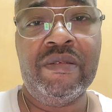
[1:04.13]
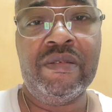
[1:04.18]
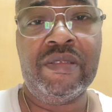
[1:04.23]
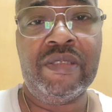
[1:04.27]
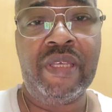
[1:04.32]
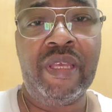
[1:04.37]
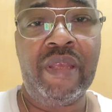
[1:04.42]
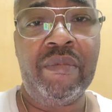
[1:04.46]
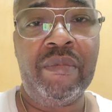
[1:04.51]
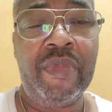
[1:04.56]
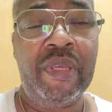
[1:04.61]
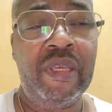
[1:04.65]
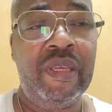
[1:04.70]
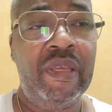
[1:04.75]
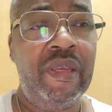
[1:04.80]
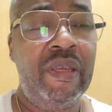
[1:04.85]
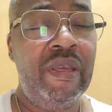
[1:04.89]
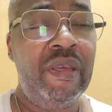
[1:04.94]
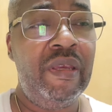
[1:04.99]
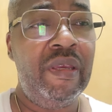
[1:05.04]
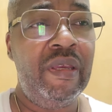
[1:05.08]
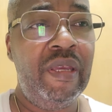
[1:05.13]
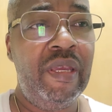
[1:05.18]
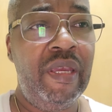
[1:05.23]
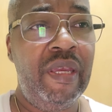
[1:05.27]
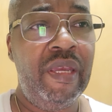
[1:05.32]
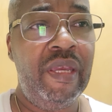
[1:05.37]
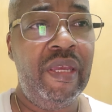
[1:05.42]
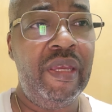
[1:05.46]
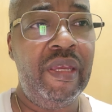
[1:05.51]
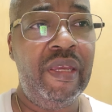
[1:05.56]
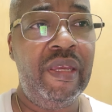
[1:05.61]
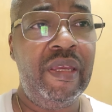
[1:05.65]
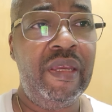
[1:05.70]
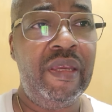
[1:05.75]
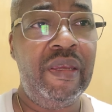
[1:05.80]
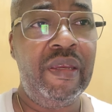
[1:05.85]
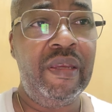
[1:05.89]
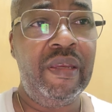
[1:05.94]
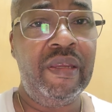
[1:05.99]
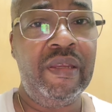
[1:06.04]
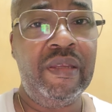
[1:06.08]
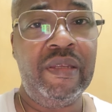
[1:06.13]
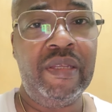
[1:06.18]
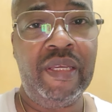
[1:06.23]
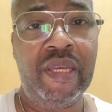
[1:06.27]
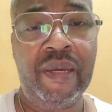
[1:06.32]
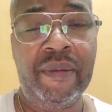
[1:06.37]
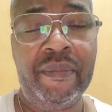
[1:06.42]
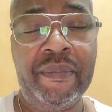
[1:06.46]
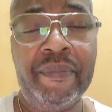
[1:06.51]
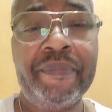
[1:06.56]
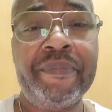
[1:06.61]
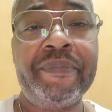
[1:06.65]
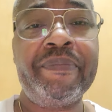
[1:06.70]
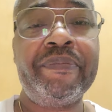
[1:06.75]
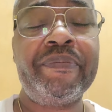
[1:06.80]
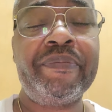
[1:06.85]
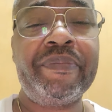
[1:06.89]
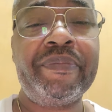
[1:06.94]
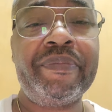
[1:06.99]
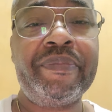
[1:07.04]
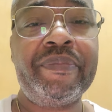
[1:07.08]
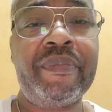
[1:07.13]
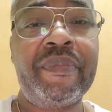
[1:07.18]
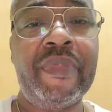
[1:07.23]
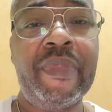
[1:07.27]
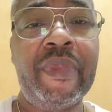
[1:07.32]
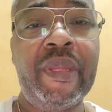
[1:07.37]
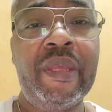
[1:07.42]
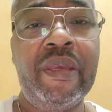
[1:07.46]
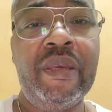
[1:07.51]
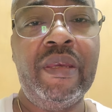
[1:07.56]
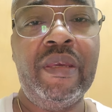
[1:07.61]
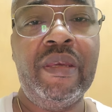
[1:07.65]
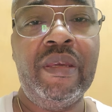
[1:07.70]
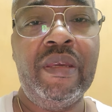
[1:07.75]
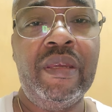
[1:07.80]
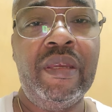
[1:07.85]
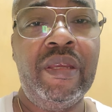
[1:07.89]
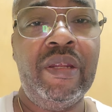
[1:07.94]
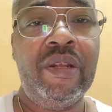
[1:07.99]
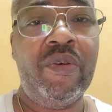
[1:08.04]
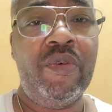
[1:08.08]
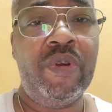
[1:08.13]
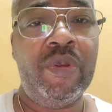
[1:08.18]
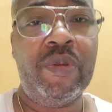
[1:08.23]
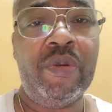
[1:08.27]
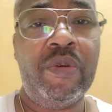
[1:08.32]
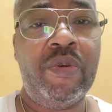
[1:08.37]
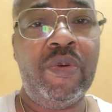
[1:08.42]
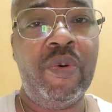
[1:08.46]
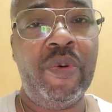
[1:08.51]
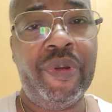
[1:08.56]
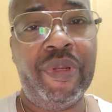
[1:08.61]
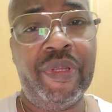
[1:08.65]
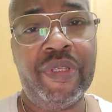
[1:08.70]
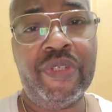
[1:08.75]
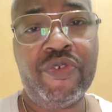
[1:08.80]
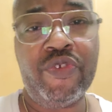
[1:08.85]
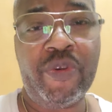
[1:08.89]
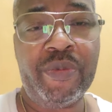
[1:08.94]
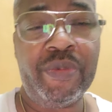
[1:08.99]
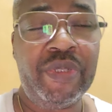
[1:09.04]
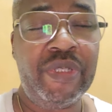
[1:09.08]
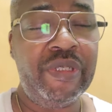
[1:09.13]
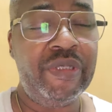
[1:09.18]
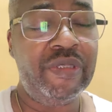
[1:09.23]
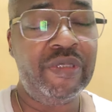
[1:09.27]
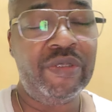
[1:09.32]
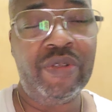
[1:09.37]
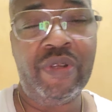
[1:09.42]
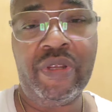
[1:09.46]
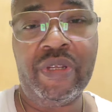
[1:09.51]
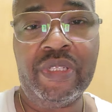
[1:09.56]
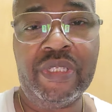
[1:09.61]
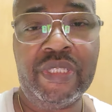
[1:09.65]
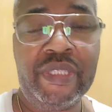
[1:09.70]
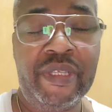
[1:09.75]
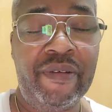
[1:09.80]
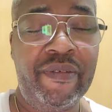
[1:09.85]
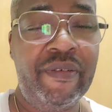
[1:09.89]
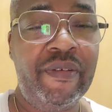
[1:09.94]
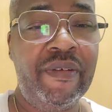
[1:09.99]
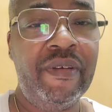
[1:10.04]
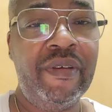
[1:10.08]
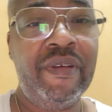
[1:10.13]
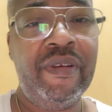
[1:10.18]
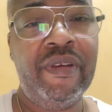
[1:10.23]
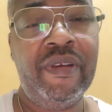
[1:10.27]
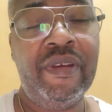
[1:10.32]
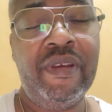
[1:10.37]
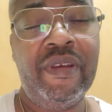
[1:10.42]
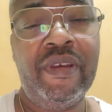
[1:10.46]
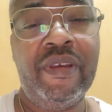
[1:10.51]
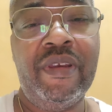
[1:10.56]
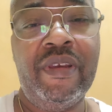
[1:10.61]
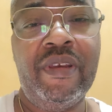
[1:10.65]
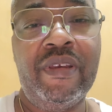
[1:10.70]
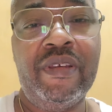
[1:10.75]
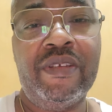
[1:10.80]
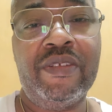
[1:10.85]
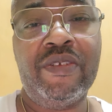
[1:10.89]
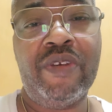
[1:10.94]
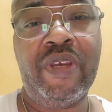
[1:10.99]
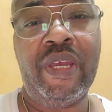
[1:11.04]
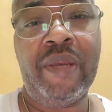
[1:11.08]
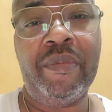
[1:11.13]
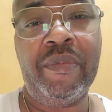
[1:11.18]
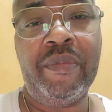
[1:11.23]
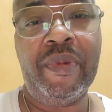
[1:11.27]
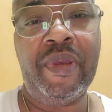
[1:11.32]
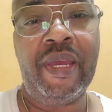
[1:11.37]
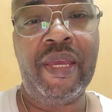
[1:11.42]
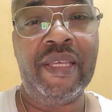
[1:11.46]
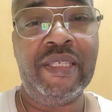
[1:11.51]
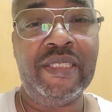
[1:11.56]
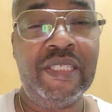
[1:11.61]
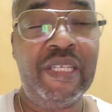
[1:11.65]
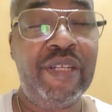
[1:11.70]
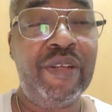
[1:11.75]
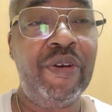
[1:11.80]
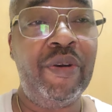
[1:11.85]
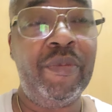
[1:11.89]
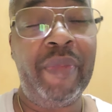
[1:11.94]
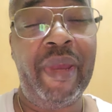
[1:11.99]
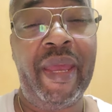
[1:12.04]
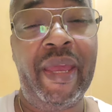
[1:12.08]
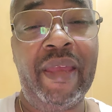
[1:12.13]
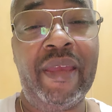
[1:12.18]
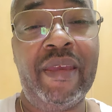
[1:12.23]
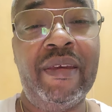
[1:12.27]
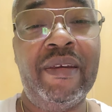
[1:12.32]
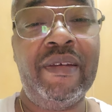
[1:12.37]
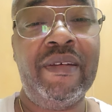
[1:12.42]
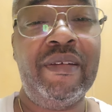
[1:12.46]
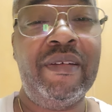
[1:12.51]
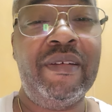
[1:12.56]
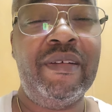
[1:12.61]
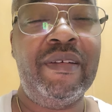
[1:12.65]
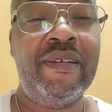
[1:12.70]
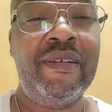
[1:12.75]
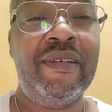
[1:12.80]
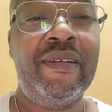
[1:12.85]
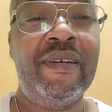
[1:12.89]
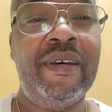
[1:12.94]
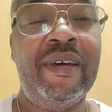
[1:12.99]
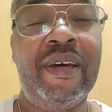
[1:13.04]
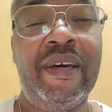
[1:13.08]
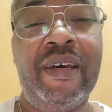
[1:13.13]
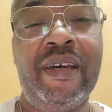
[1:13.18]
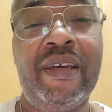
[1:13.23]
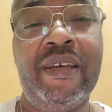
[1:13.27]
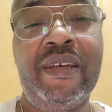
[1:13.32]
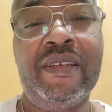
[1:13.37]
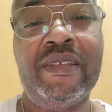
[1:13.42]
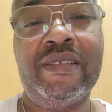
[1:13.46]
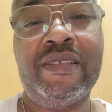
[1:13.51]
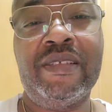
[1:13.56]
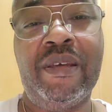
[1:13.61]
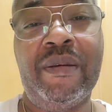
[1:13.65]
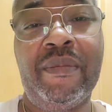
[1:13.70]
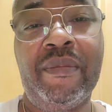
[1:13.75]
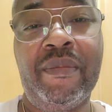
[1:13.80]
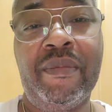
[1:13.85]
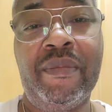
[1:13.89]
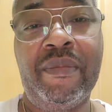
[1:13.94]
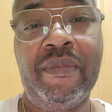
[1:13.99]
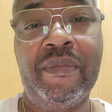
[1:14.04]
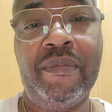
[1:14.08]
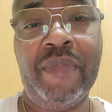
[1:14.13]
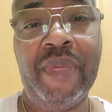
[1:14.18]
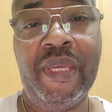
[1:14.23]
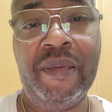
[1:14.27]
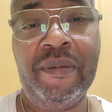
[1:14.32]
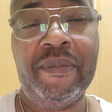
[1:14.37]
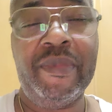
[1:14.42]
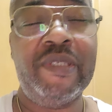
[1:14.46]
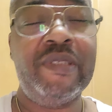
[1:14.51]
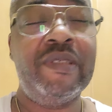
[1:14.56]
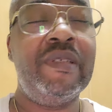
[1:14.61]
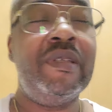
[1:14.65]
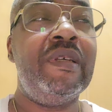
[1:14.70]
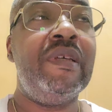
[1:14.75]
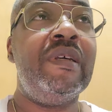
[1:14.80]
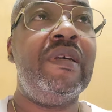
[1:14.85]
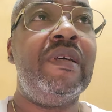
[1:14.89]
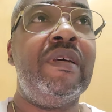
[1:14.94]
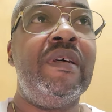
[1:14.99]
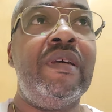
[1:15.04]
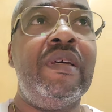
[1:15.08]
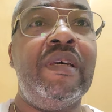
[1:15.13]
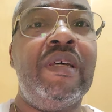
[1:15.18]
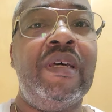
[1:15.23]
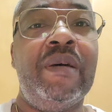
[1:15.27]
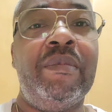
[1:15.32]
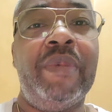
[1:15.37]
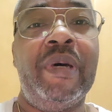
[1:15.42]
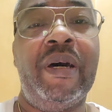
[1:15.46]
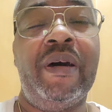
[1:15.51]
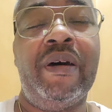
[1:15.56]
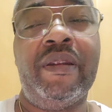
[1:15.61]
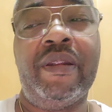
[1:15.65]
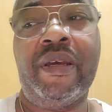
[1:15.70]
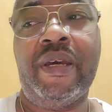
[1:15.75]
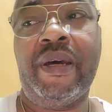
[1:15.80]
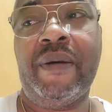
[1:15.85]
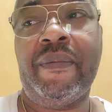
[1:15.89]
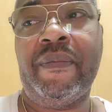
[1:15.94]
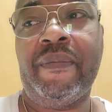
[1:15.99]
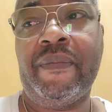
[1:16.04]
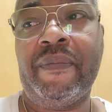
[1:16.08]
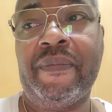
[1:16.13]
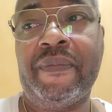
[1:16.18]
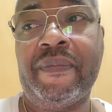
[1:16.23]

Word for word: sent me a DM, you know, with quoting scriptures and all this stuff. So I, I sent her back uh, some memes about, um,